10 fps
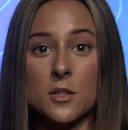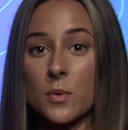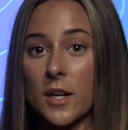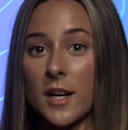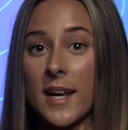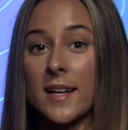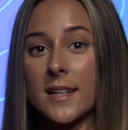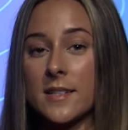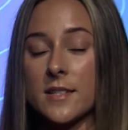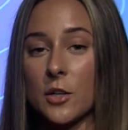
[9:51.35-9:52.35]
Twitter, and
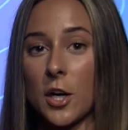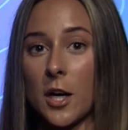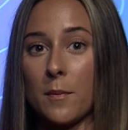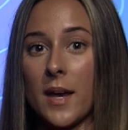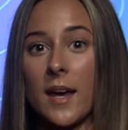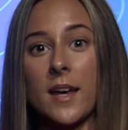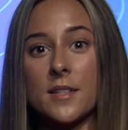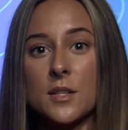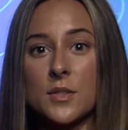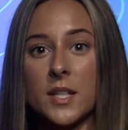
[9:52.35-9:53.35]
Instagram at
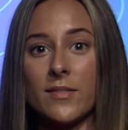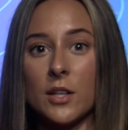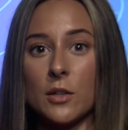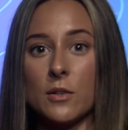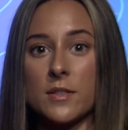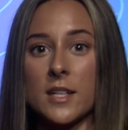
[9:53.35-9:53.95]
SUTV News,